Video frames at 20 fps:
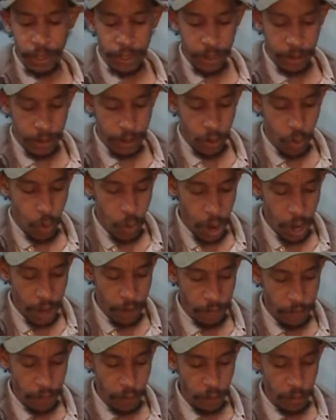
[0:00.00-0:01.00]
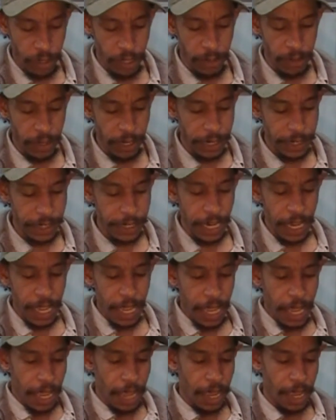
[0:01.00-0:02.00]
in there. Quite a few BBs.
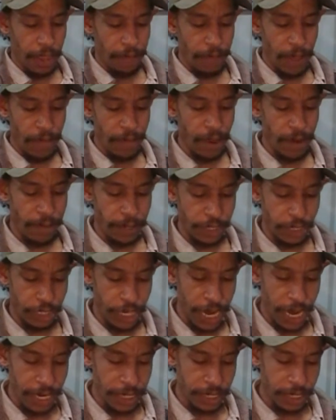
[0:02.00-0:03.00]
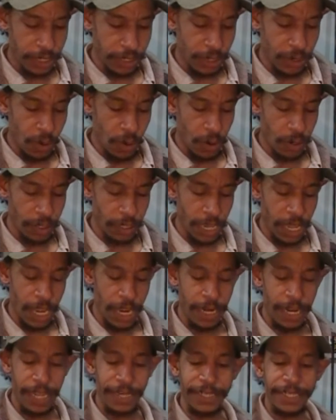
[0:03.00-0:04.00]
If you ever have a chance, go
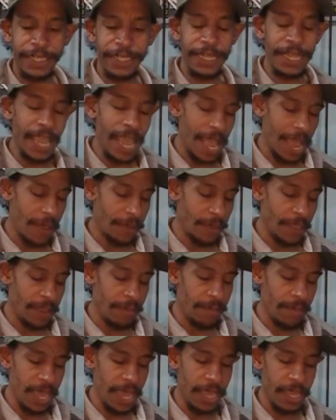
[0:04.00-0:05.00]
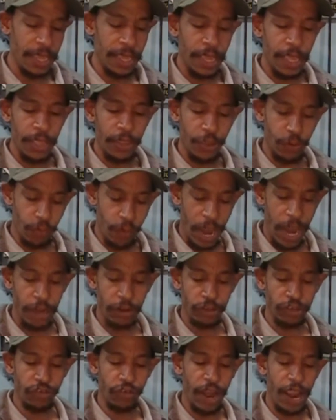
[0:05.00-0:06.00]
online and see how they make the
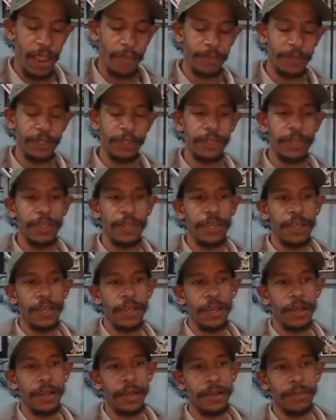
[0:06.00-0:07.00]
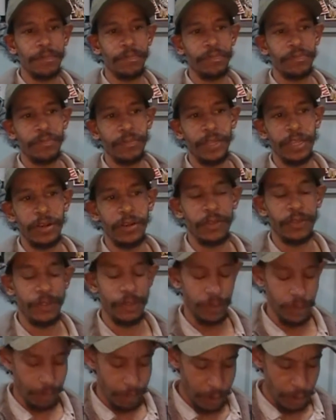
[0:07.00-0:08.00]
Rat-L-Traps. The
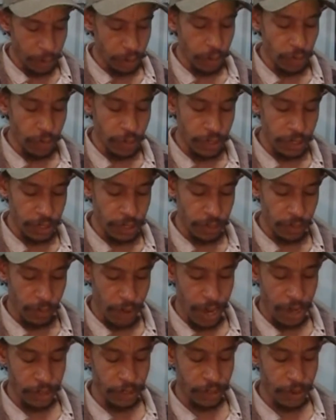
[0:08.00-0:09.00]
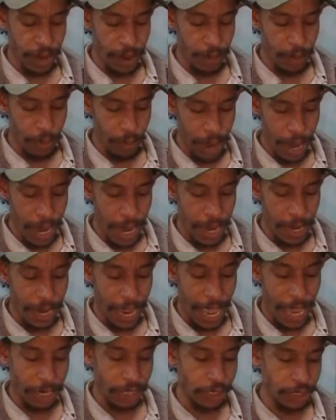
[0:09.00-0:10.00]
Bill Lewis Rat-L-Trap brand
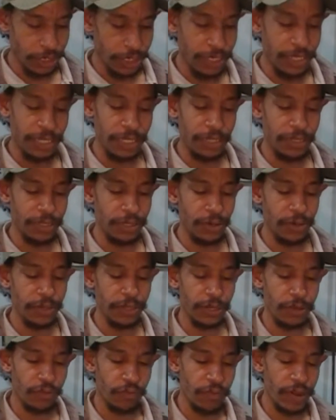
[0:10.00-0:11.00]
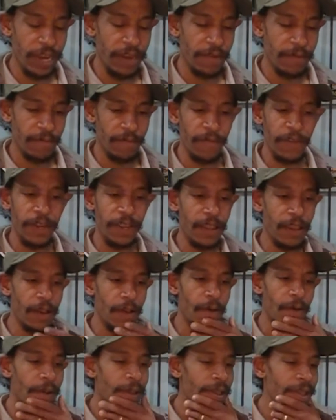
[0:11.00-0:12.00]
actually shows a great
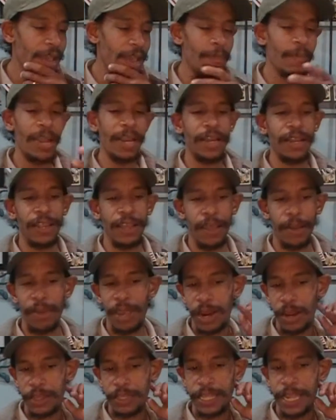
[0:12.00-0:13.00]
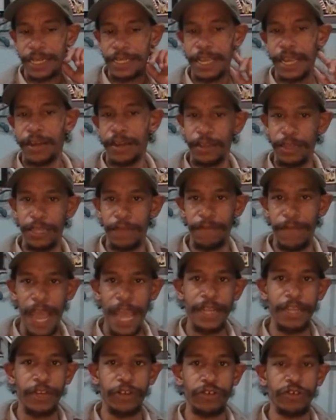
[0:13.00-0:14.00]
video. I might hunt that down and leave
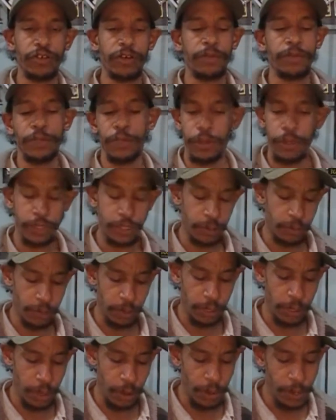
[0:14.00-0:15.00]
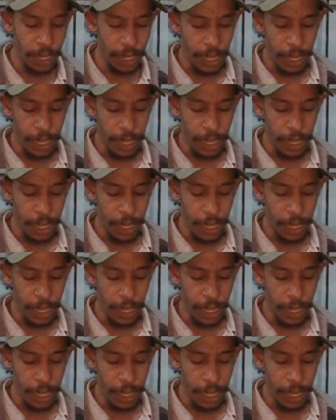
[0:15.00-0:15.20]
that in the description also below